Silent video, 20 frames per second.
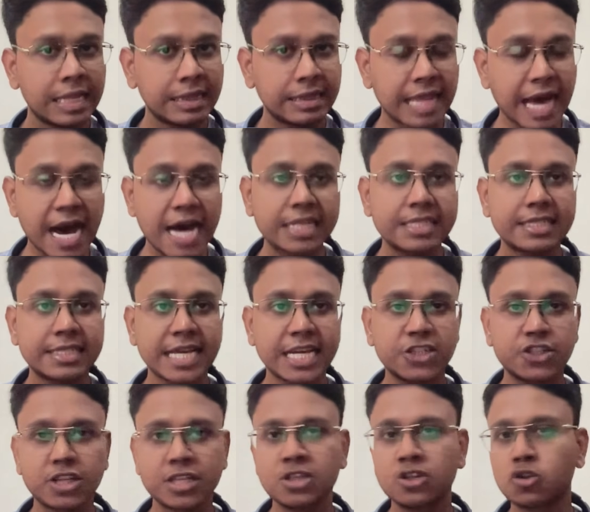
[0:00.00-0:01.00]
Last
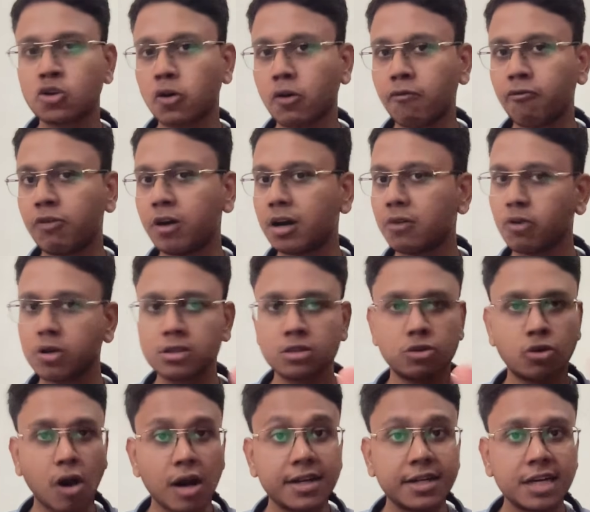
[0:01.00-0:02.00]
session's homework was
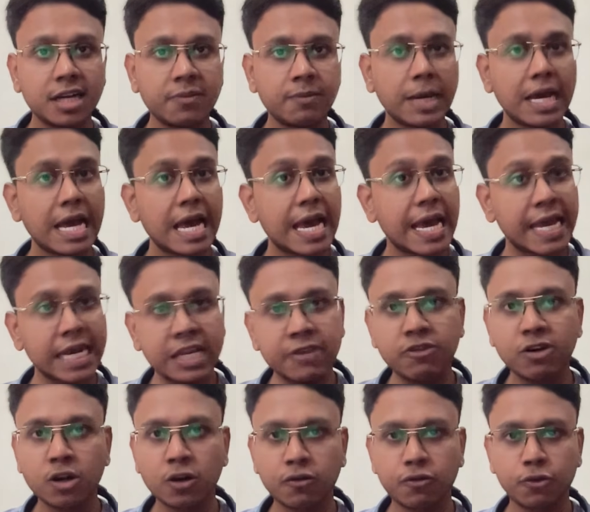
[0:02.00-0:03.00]
not done by any
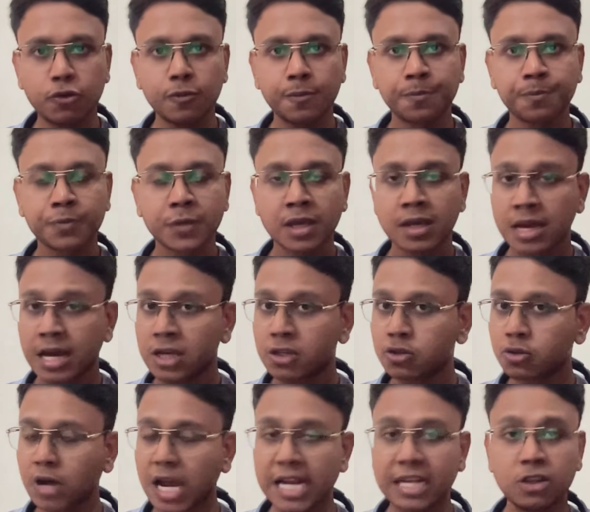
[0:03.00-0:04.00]
one of you,
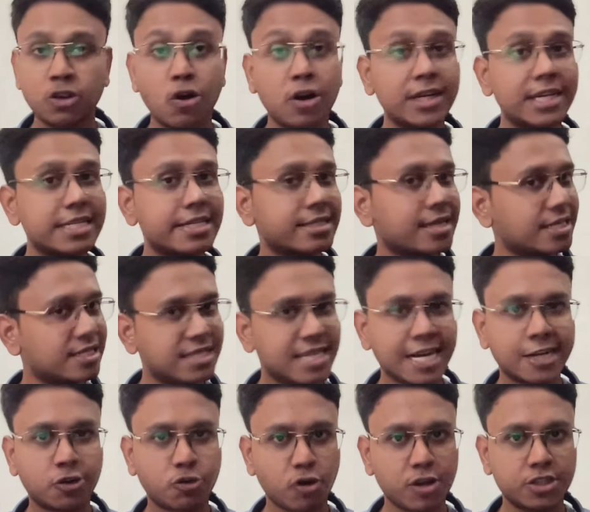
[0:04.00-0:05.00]
so I'll not discuss
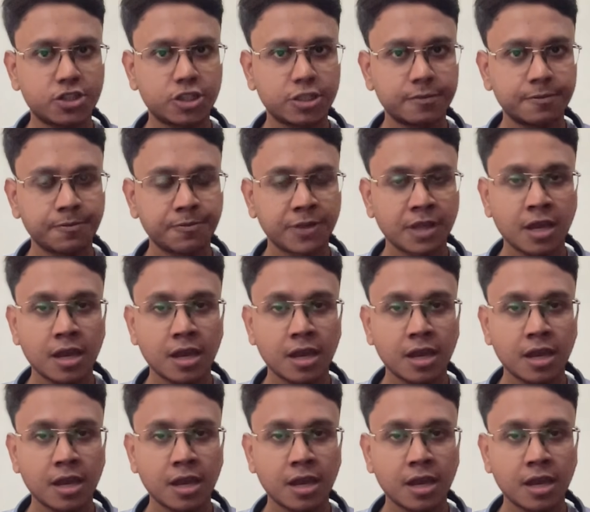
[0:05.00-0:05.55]
that question.